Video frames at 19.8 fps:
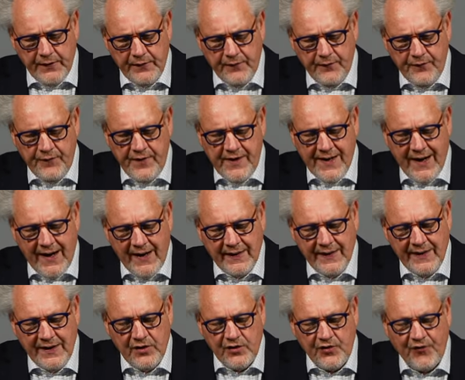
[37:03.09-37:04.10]
we are
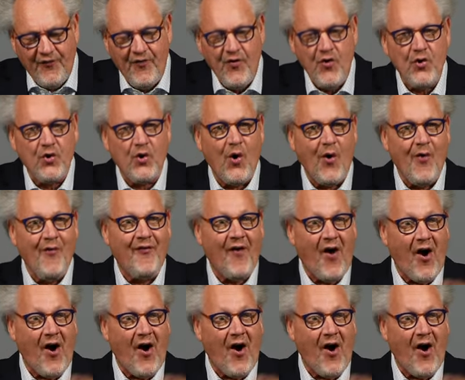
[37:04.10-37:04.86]
his work of